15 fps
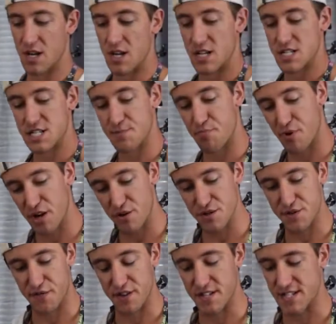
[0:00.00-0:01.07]

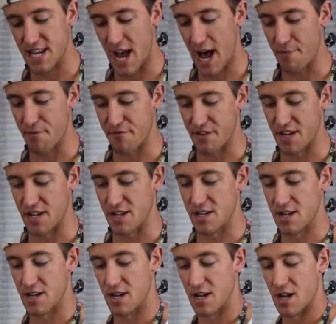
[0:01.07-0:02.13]
sprinkles for the top of it,
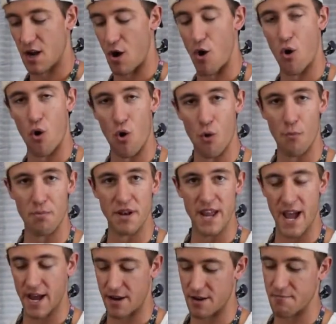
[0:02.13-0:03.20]
a whole
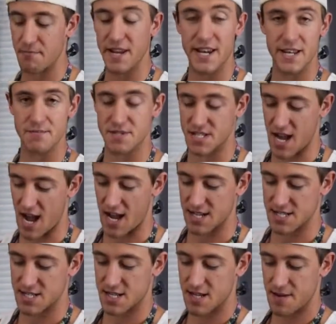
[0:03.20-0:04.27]
banana, medium
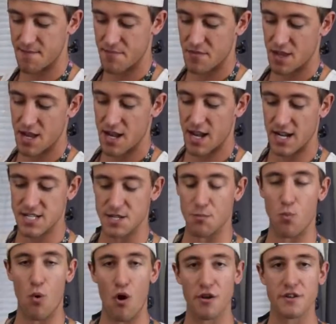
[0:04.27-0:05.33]
sized, and
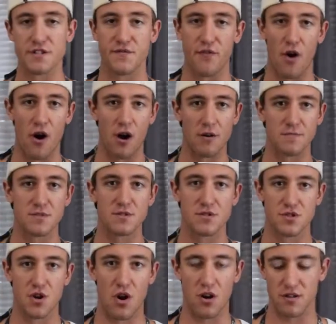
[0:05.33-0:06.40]
some Walden's Farm
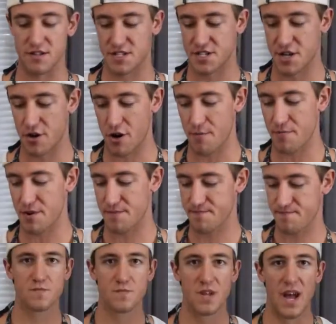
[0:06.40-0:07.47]
chocolate syrup.
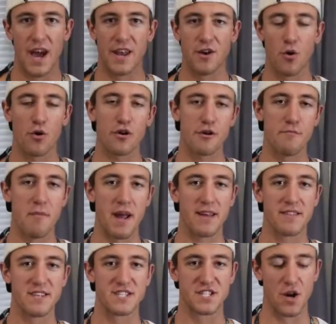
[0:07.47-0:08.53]
And in order to
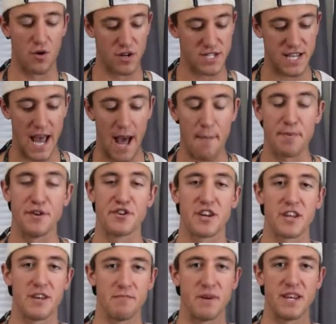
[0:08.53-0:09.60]
make these donuts happen, you're
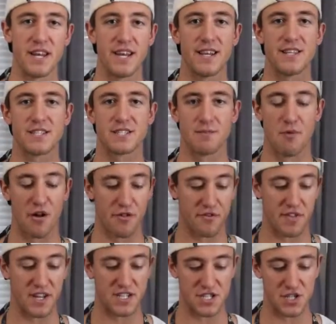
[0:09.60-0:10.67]
going to be needing some other
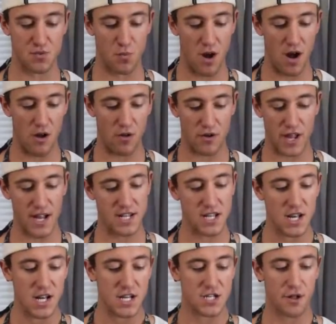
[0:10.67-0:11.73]
things as well, okay?
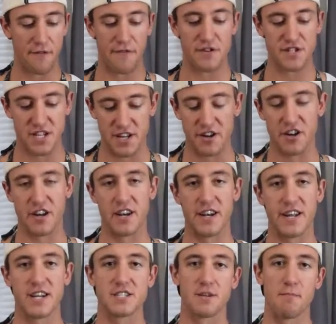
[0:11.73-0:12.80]
So the first thing you're going
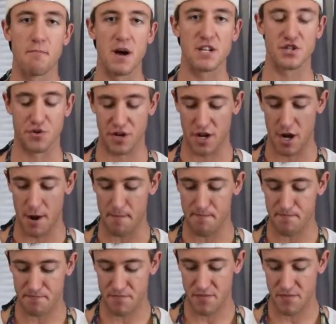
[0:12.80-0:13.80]
to need is a measuring cup.